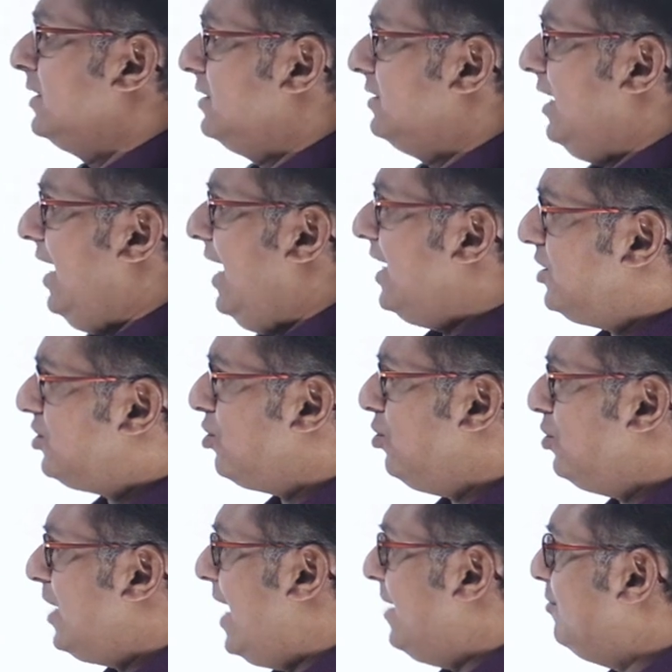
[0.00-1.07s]
The
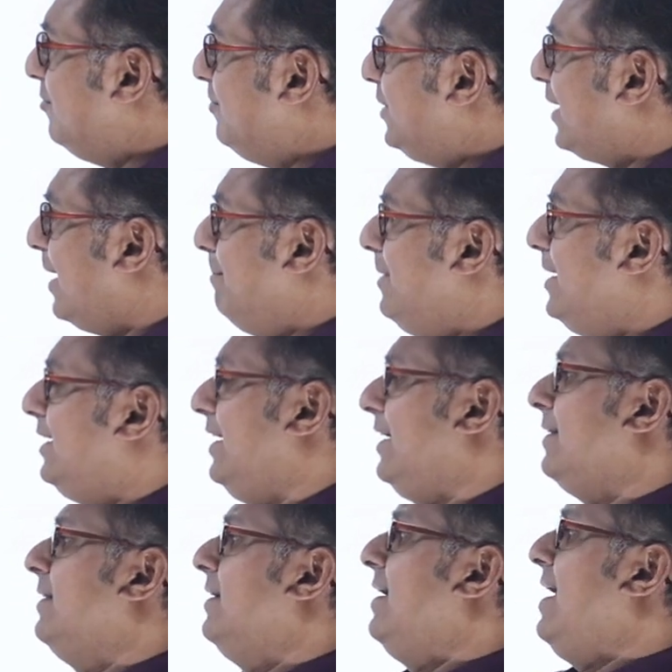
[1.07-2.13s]
dynamometer
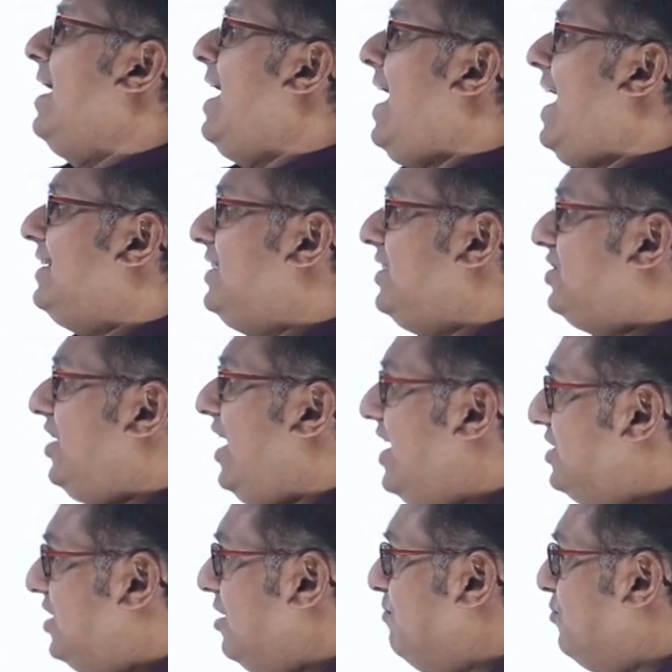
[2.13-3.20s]
meter has a
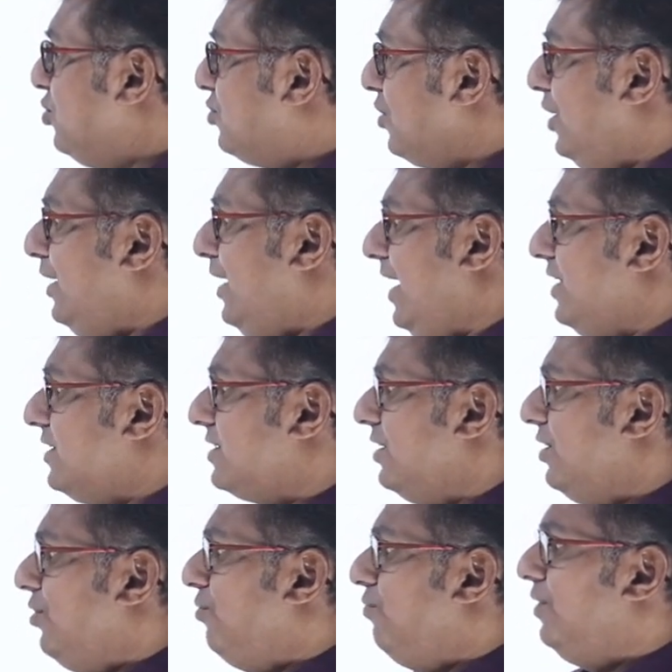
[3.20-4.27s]
change in mutual intense
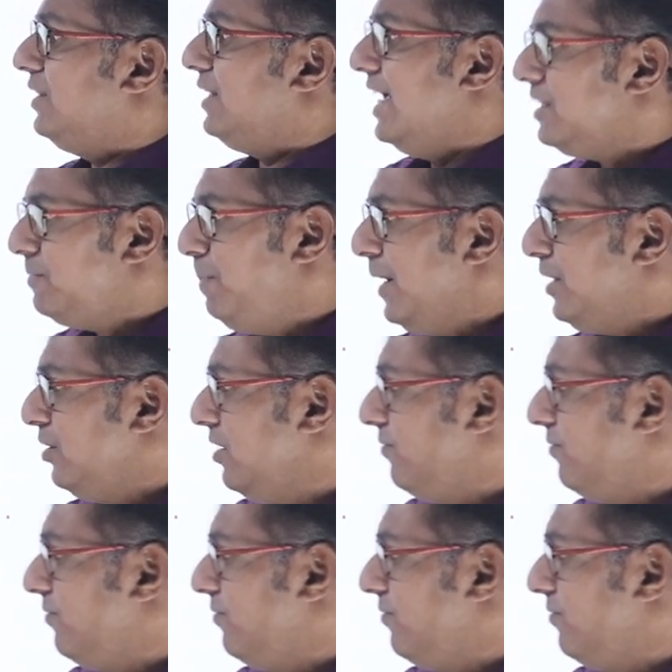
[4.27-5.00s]
with respect to